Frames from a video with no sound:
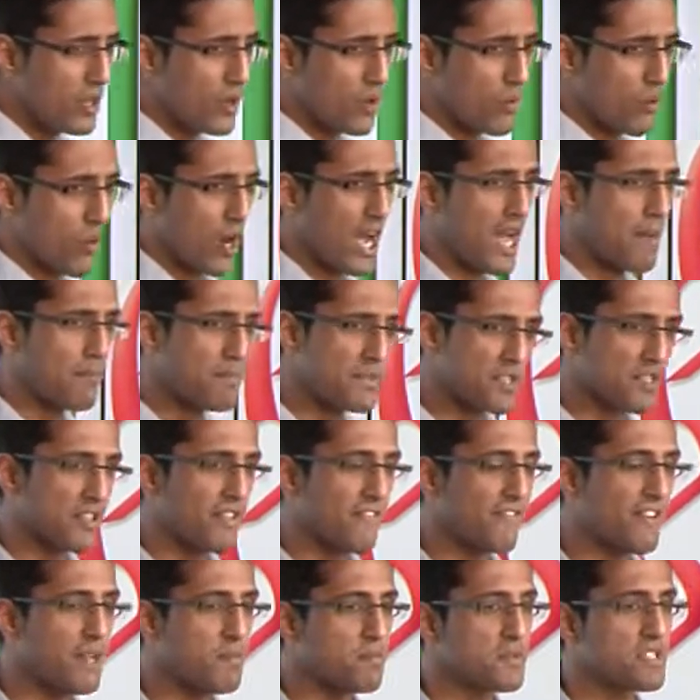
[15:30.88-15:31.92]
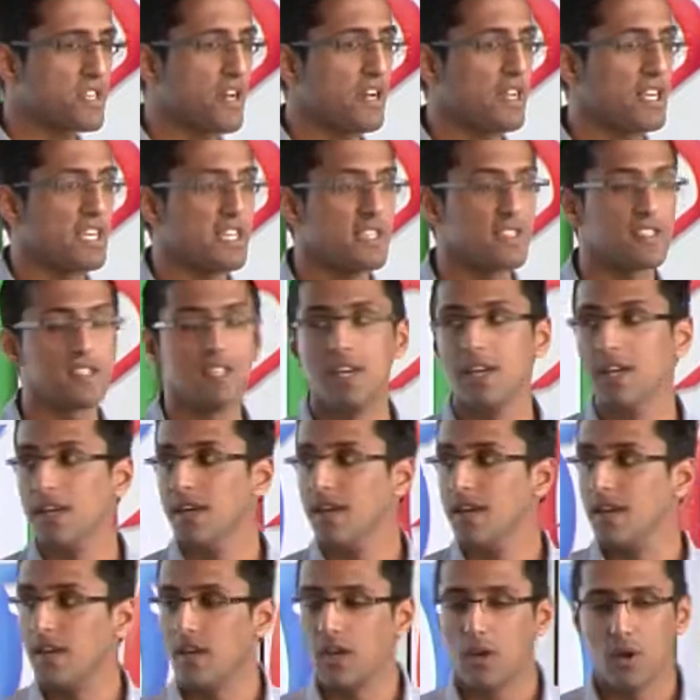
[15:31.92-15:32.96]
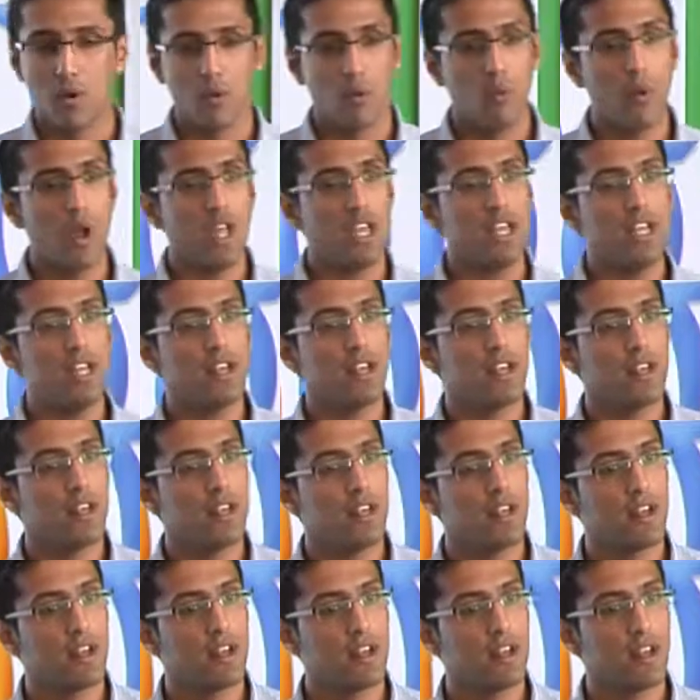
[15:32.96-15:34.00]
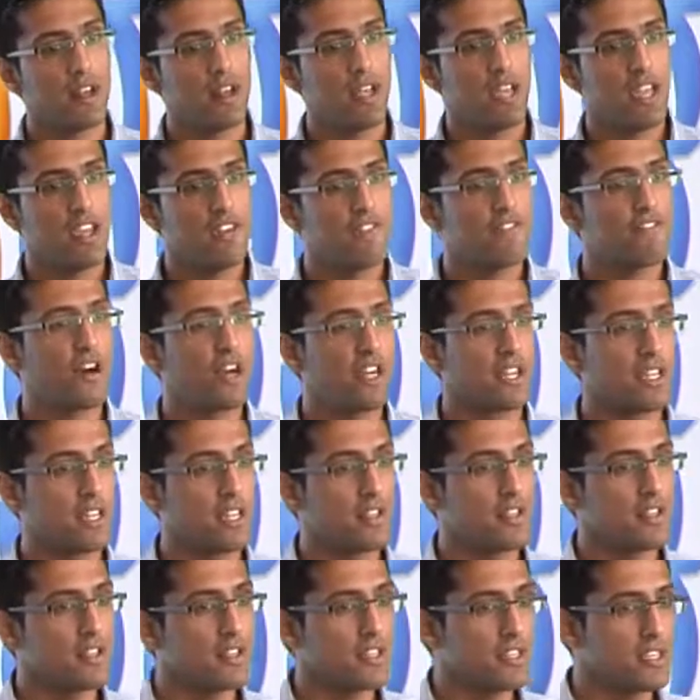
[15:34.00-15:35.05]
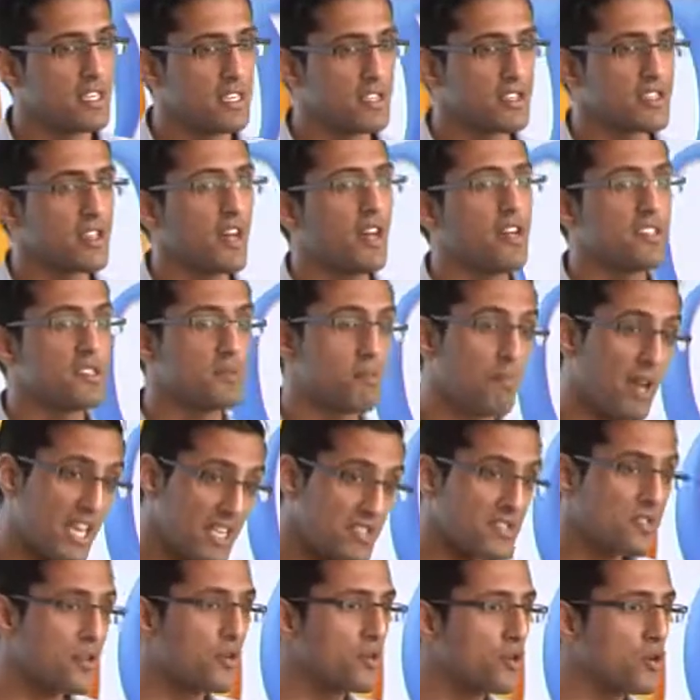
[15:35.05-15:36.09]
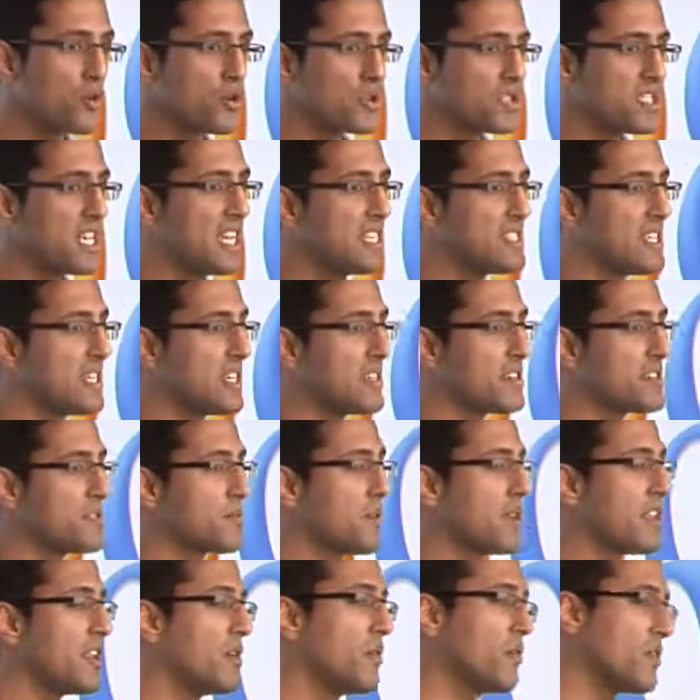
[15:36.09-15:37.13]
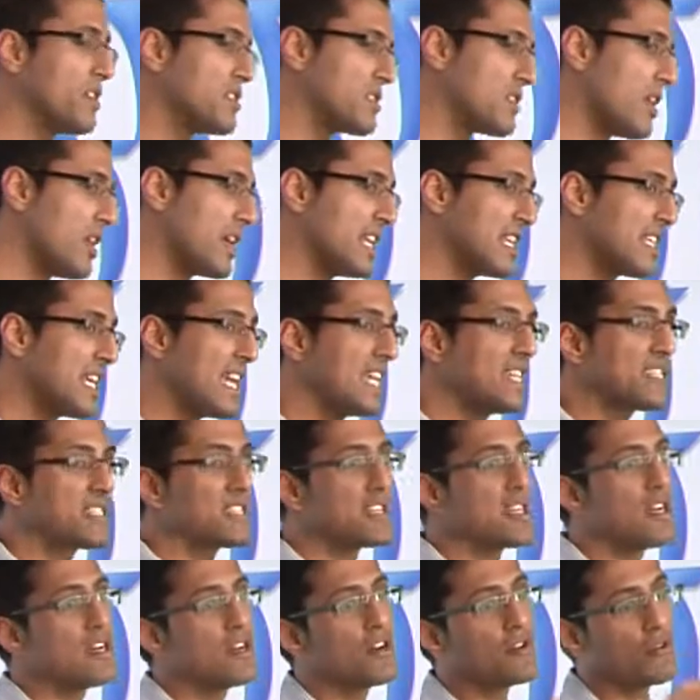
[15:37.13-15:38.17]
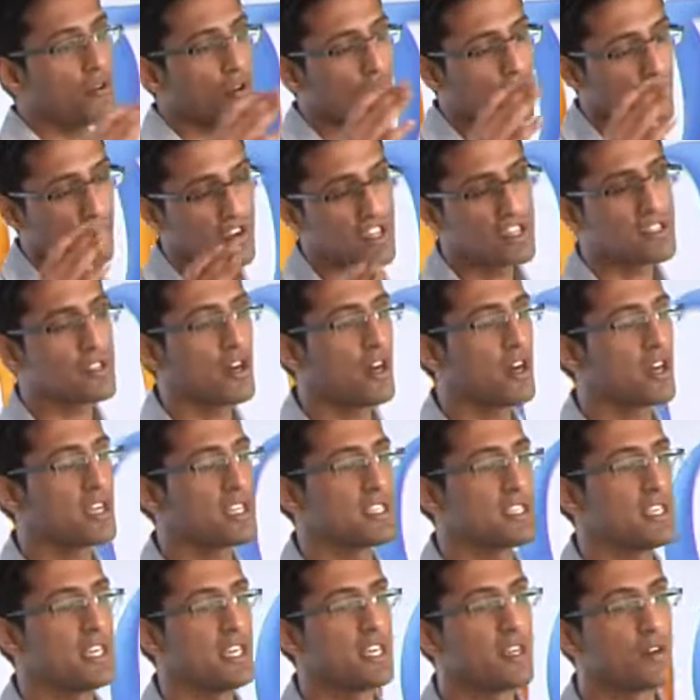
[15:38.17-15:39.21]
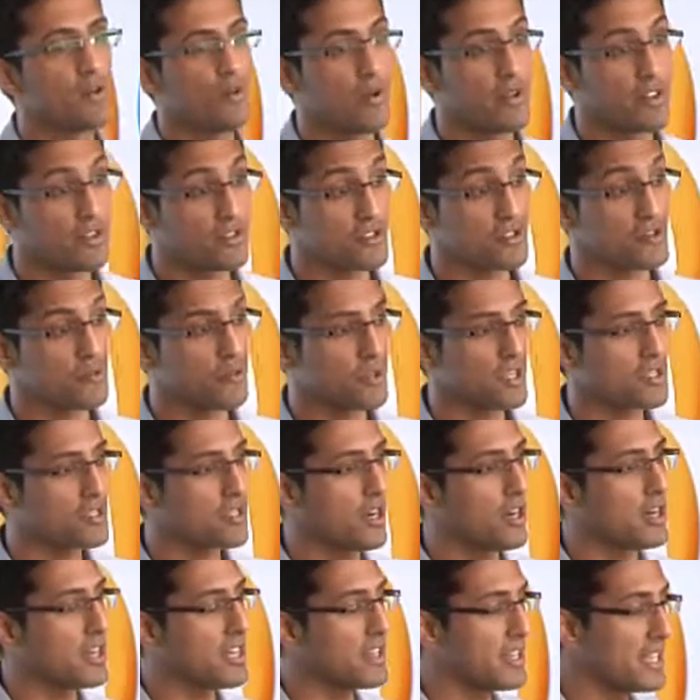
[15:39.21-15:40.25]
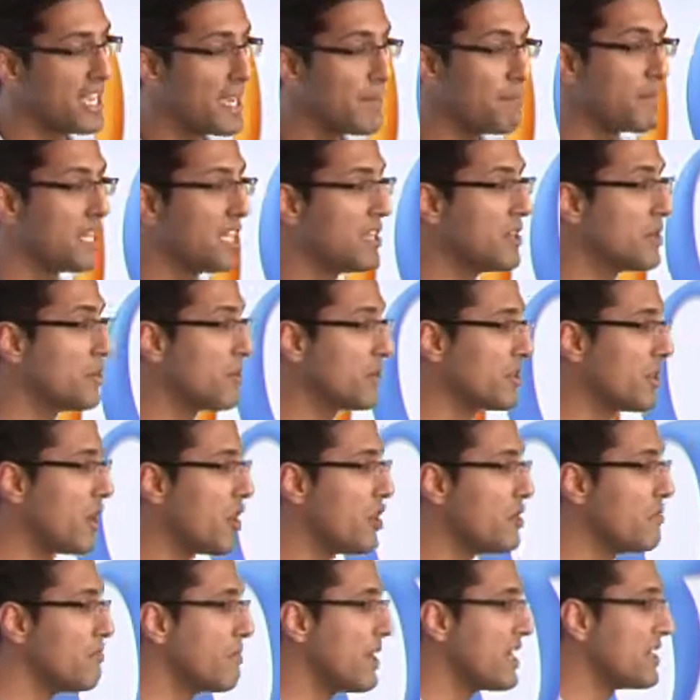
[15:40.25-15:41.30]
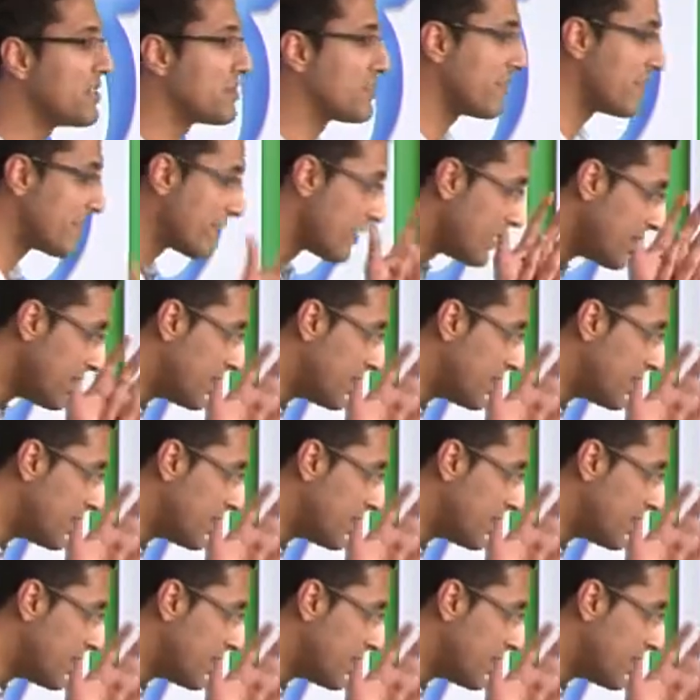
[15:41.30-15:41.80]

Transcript: What happens on the flip side is when Invite decides based on your settings, whether you want to target data or retargeting, or whether you just want to target the M P U on the homepage of